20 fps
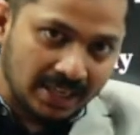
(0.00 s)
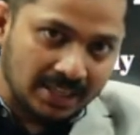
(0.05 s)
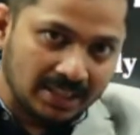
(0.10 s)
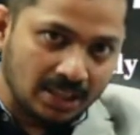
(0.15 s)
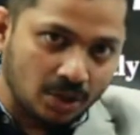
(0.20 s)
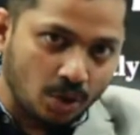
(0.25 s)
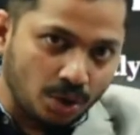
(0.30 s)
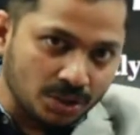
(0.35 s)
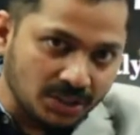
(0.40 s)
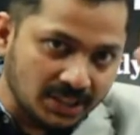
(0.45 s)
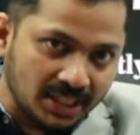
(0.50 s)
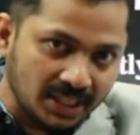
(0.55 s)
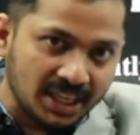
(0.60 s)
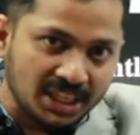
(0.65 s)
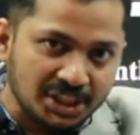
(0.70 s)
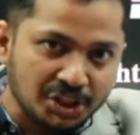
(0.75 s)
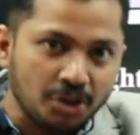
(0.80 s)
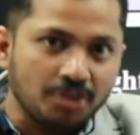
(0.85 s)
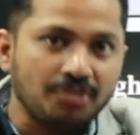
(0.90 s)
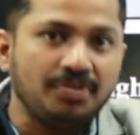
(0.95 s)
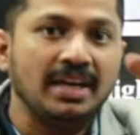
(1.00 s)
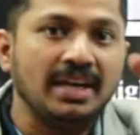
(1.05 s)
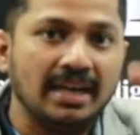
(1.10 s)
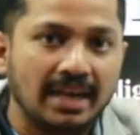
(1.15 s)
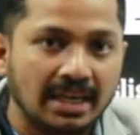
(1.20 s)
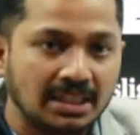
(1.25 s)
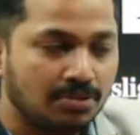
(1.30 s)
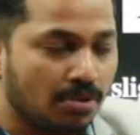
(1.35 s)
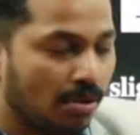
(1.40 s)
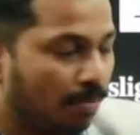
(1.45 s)
the concentration of field
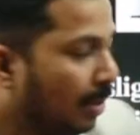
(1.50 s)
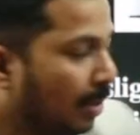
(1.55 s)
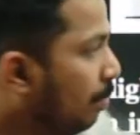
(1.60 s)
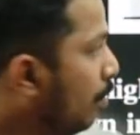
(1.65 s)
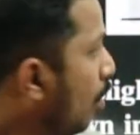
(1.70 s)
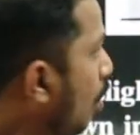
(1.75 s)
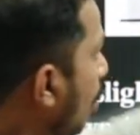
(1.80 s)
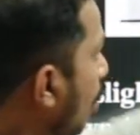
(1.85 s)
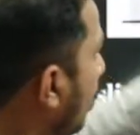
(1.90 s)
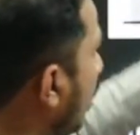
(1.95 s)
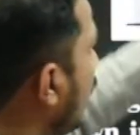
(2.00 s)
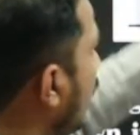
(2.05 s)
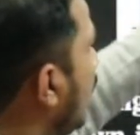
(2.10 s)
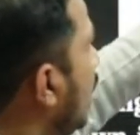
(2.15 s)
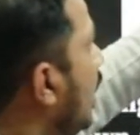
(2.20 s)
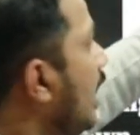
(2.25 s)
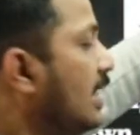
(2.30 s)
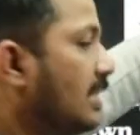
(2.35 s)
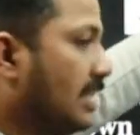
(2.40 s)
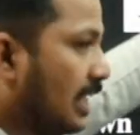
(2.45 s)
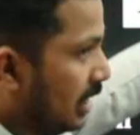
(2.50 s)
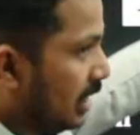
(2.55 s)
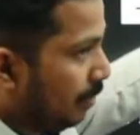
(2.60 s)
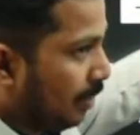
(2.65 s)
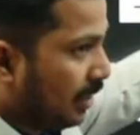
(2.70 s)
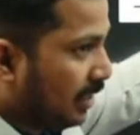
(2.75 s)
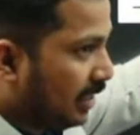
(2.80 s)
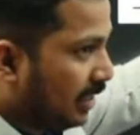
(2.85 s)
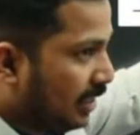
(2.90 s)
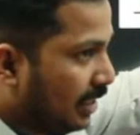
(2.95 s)
lines will be more inside the
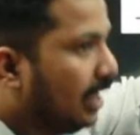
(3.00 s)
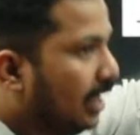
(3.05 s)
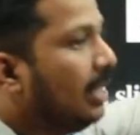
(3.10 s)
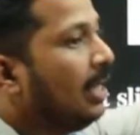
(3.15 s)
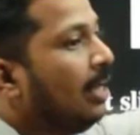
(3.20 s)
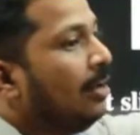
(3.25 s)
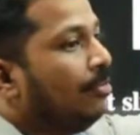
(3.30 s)
material